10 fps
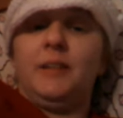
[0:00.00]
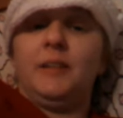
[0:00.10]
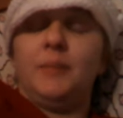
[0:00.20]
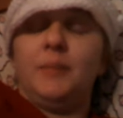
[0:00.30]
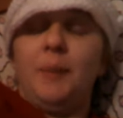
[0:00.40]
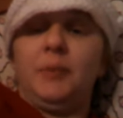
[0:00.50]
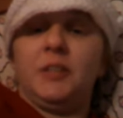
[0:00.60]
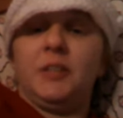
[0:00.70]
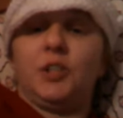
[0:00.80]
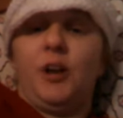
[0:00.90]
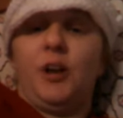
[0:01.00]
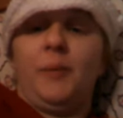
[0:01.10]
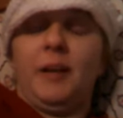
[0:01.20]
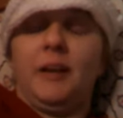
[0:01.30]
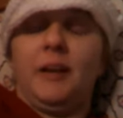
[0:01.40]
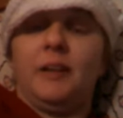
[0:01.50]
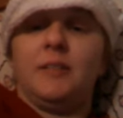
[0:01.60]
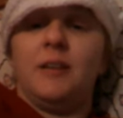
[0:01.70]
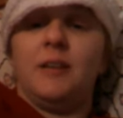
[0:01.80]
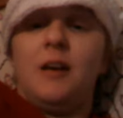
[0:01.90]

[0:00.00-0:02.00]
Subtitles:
He's my Prince Charming, and